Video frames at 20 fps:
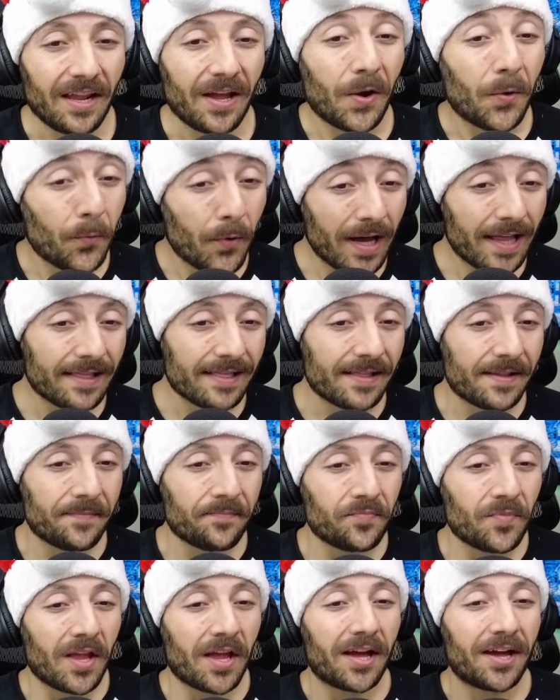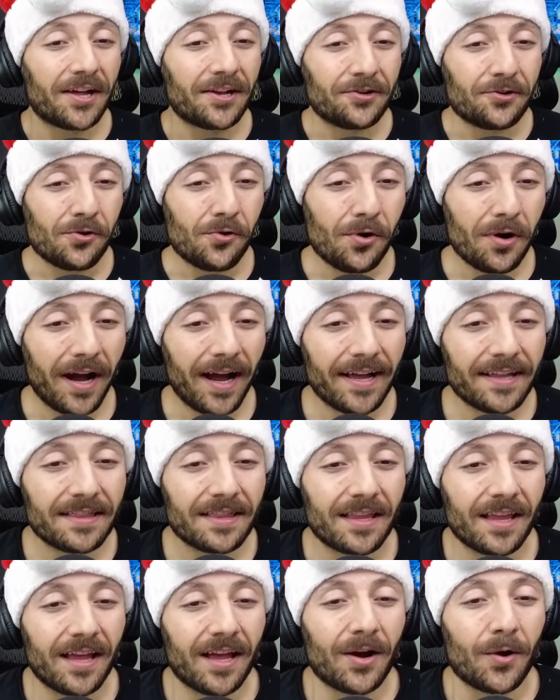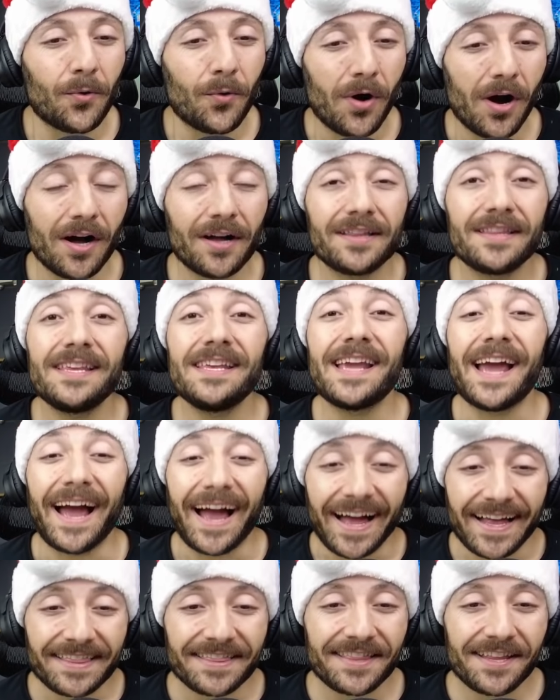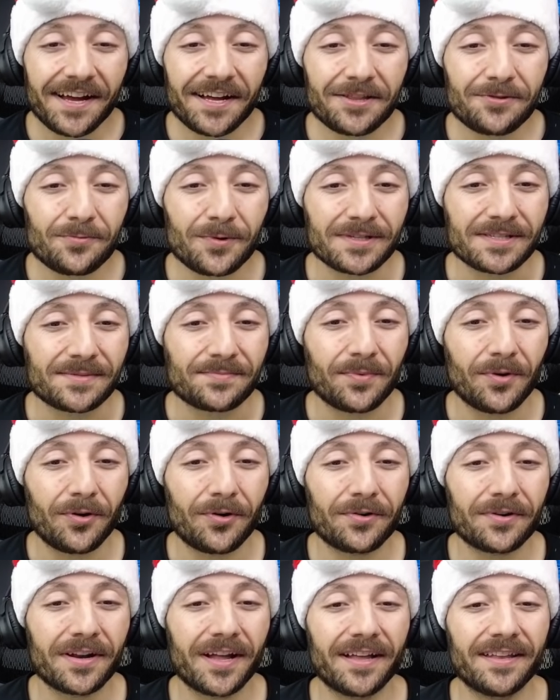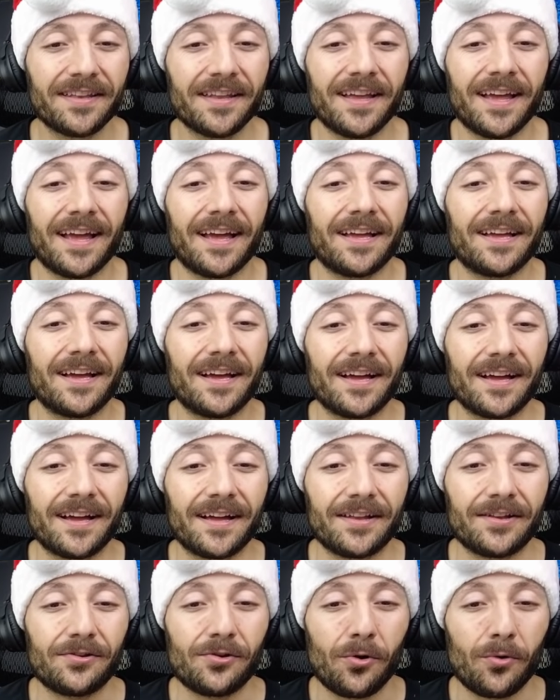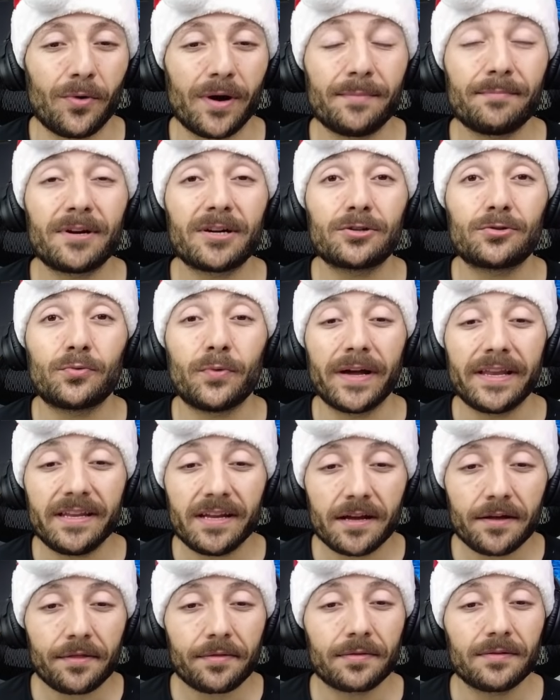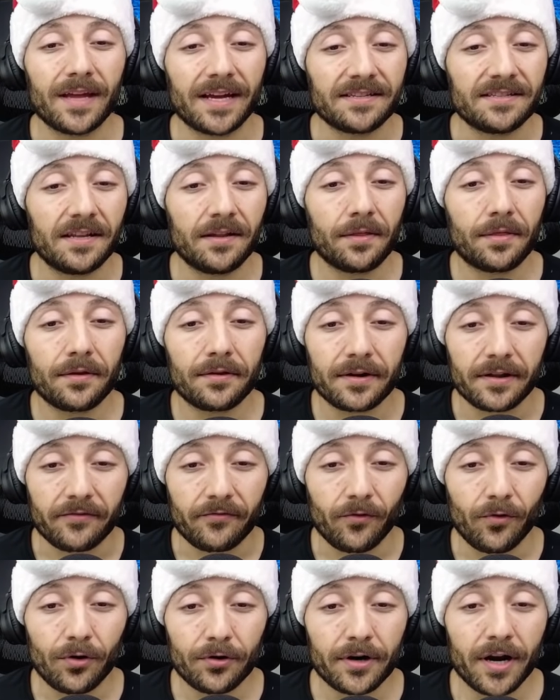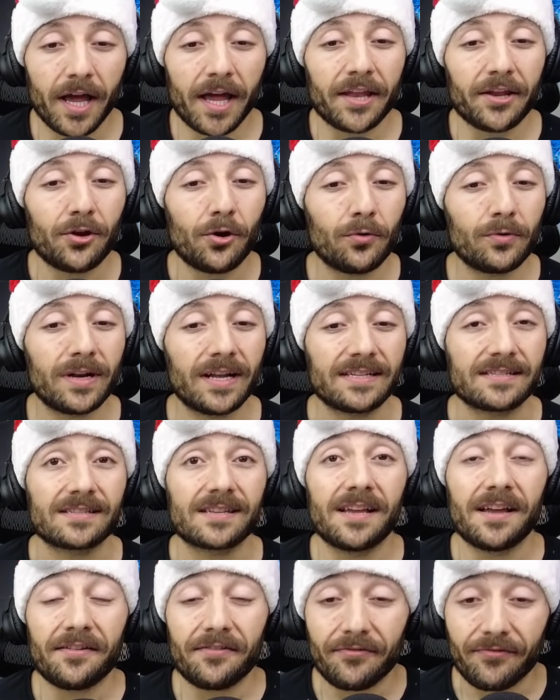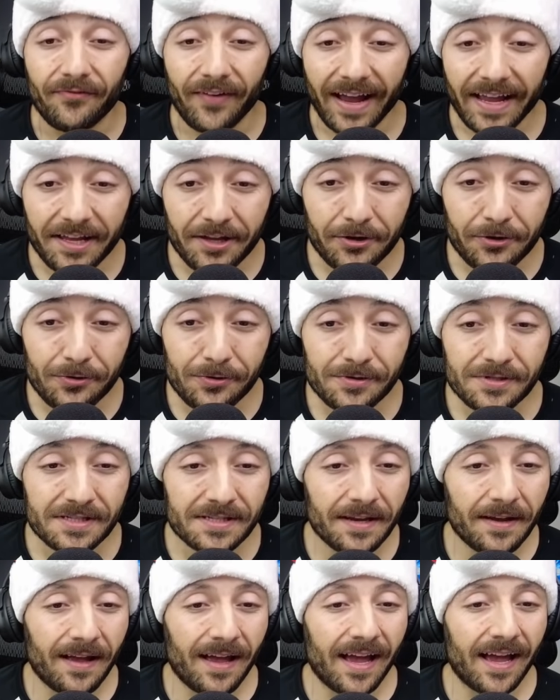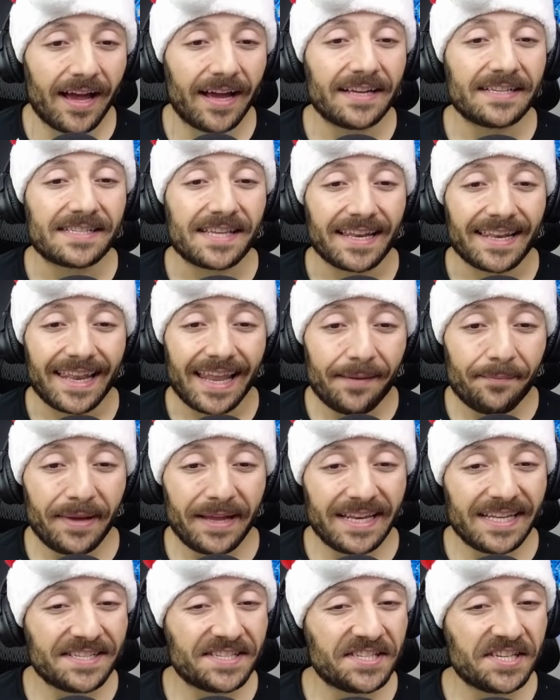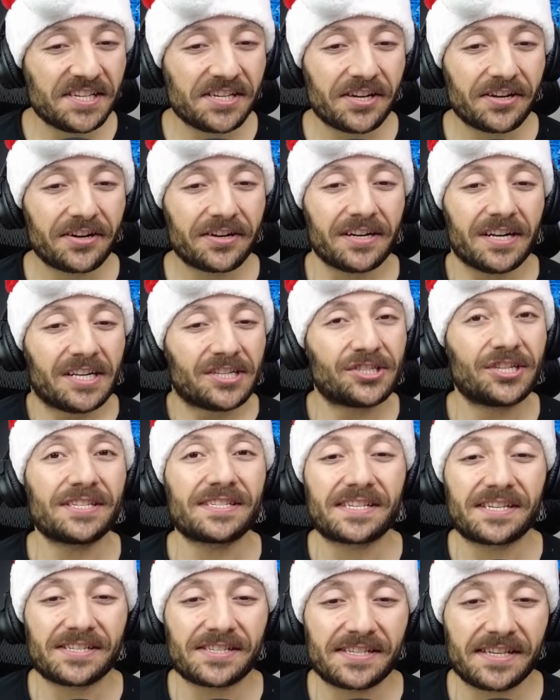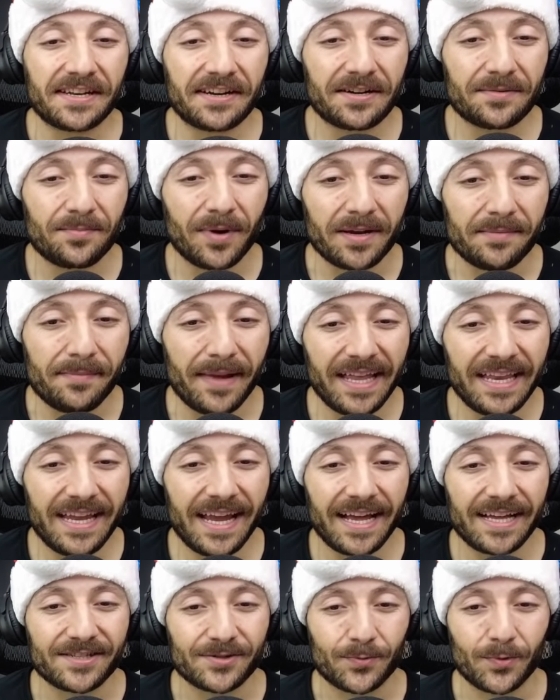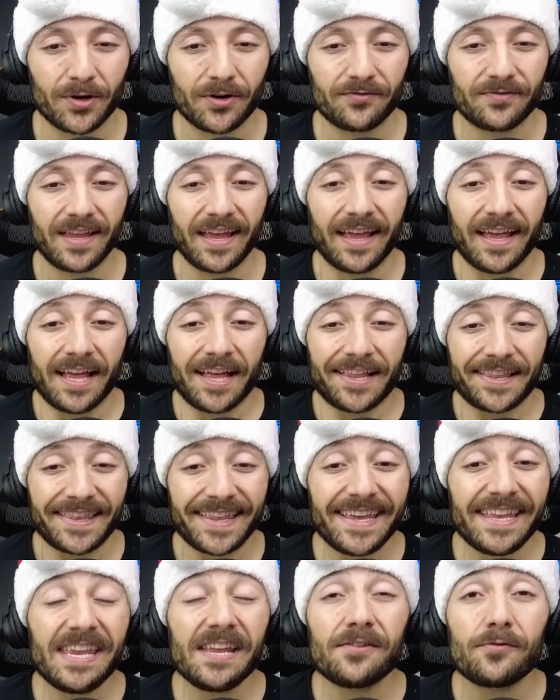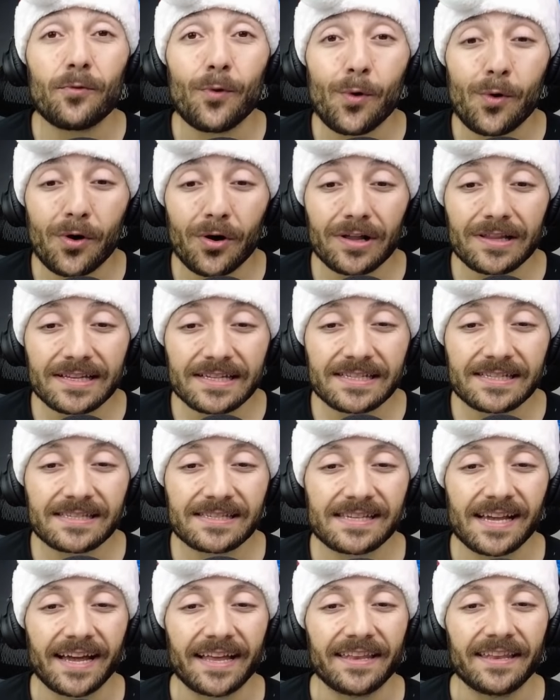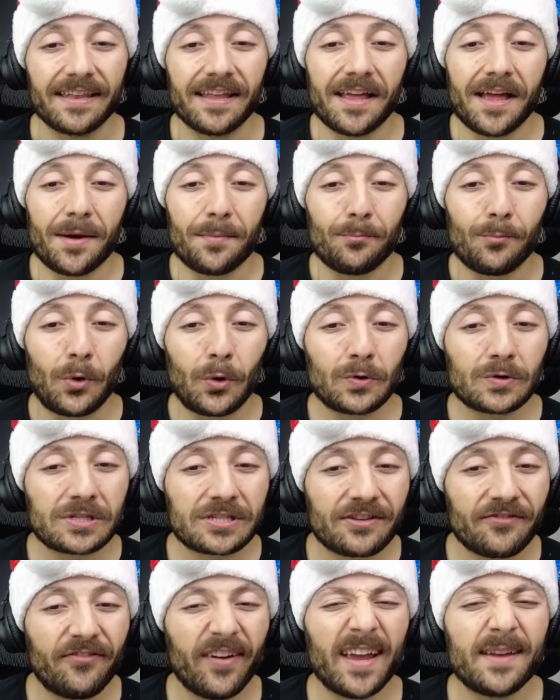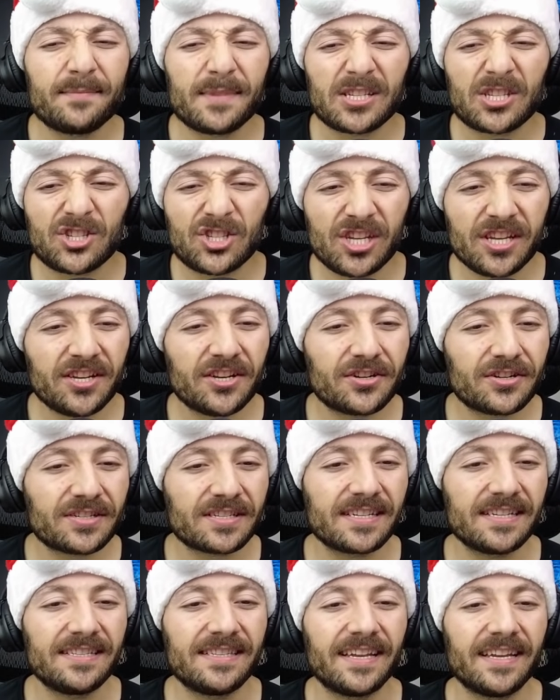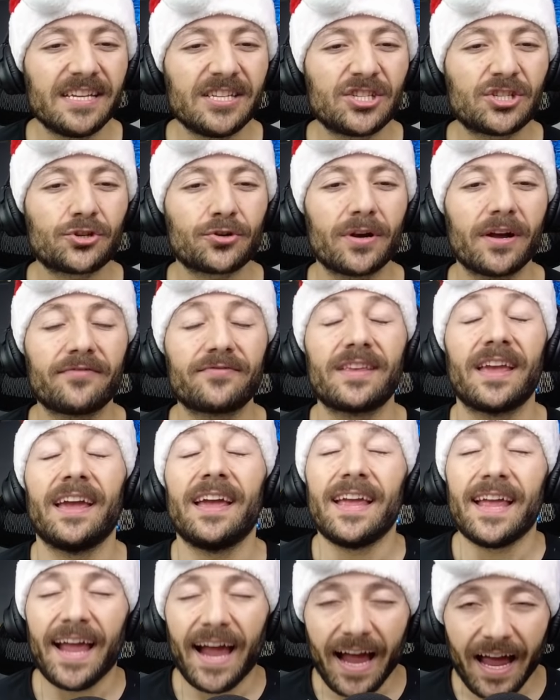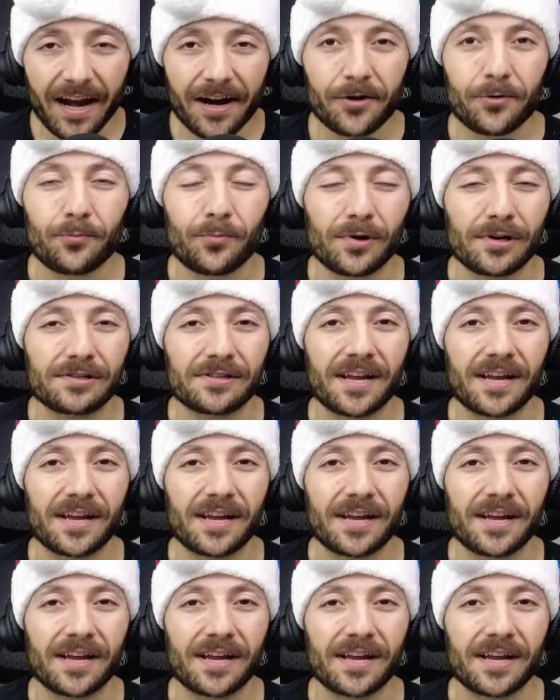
Well, Nohat Wadi Haddad was born on November 20th, 1934, known as Fairouz. Is a Lebanese singer. She is considered by many as one of the leading vocalists and most famous singers in the history of the Arab world,